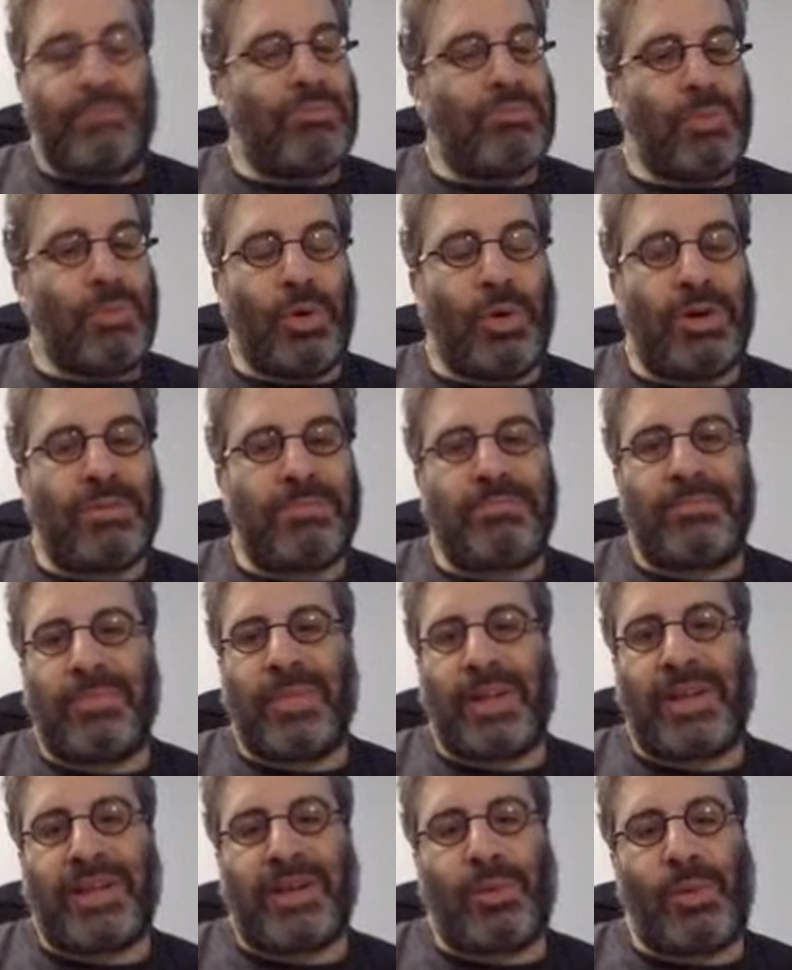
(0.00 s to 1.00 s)
Or
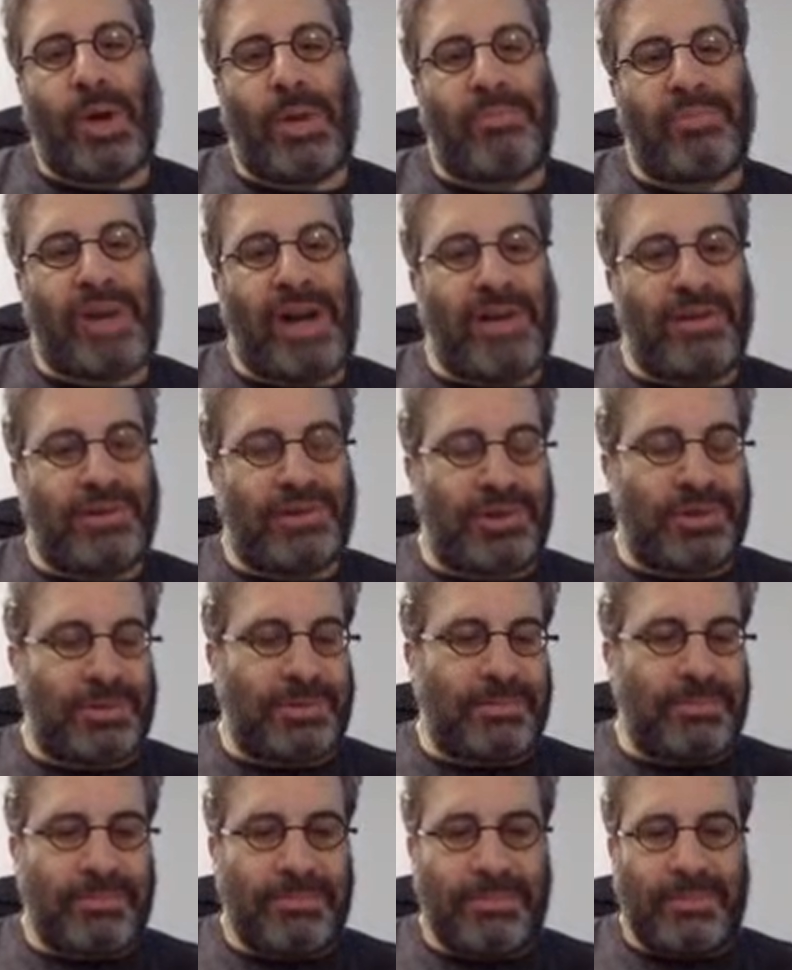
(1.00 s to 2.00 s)
like in a web
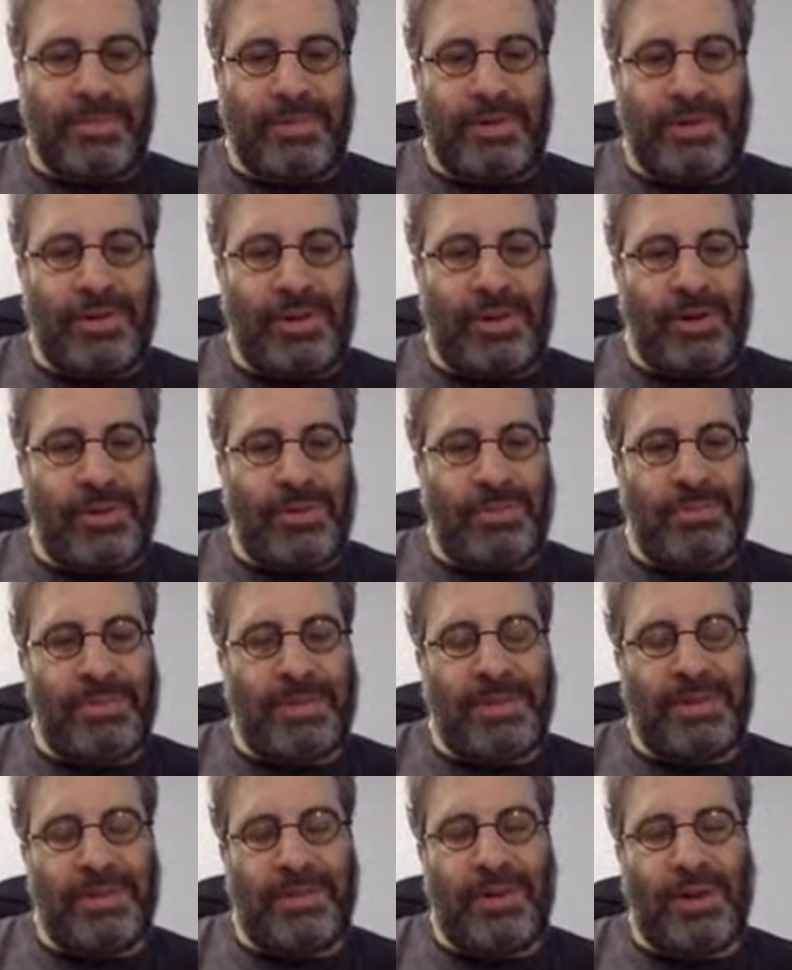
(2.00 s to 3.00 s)
browser, you know,
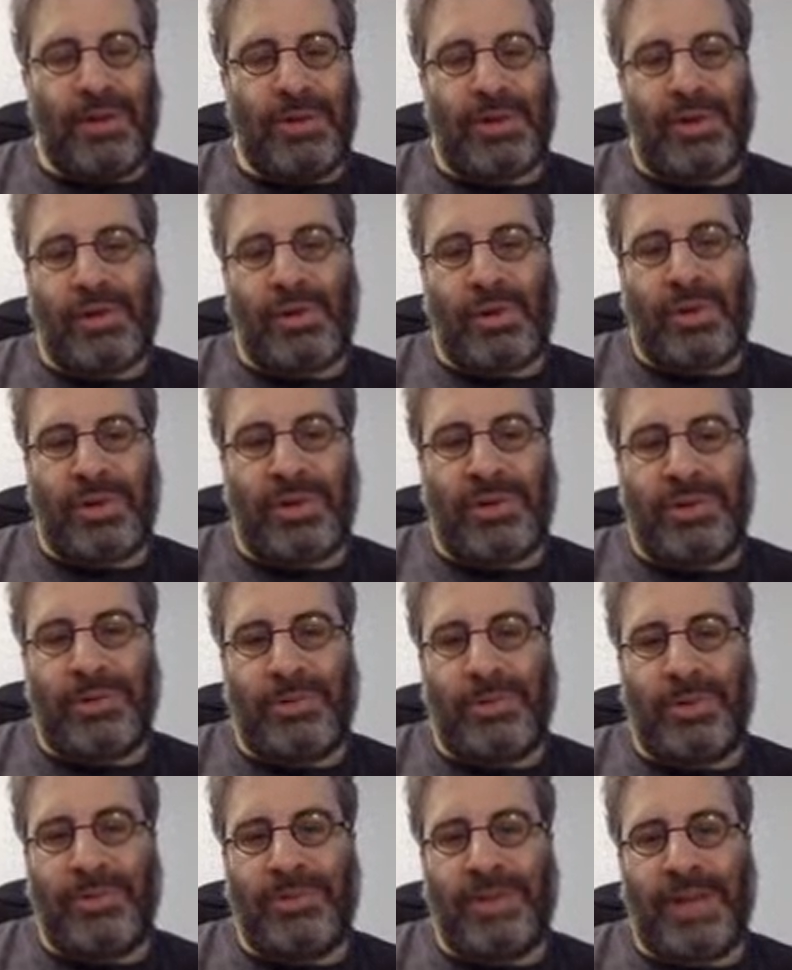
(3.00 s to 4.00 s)
in the lower corner,
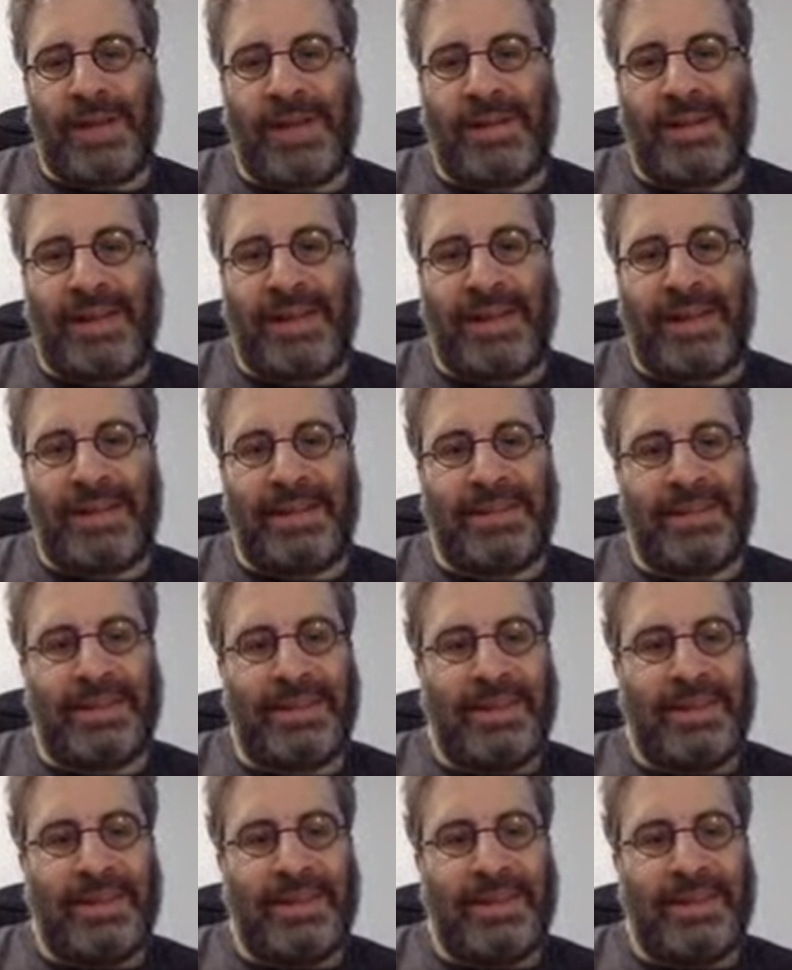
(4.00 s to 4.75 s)
we've got a